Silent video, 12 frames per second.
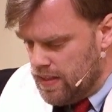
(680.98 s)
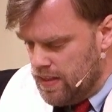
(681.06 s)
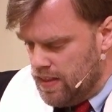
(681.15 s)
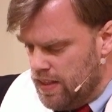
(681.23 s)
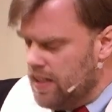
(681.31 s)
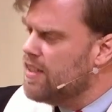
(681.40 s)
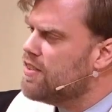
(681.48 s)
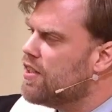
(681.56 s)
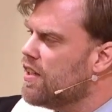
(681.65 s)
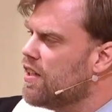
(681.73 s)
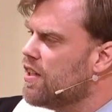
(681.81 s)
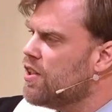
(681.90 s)
These
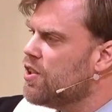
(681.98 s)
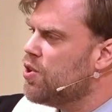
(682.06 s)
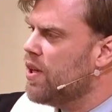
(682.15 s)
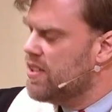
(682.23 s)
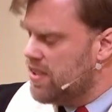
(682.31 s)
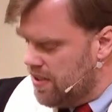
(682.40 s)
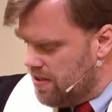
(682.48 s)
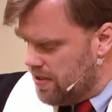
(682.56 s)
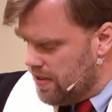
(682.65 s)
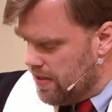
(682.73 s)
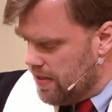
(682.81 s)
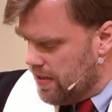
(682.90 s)
choices,
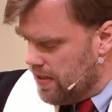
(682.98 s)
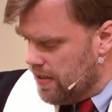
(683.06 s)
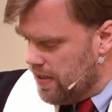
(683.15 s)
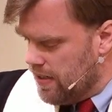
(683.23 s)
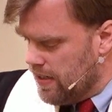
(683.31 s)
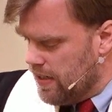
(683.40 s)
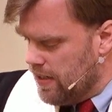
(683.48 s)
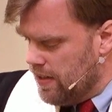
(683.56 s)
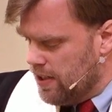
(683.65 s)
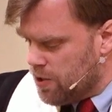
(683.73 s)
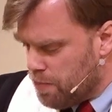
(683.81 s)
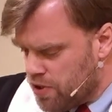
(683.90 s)

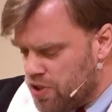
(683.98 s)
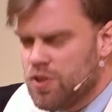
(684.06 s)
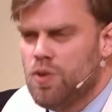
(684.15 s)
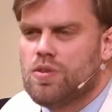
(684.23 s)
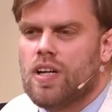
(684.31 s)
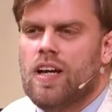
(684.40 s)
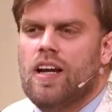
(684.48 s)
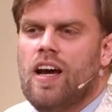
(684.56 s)
this pursuit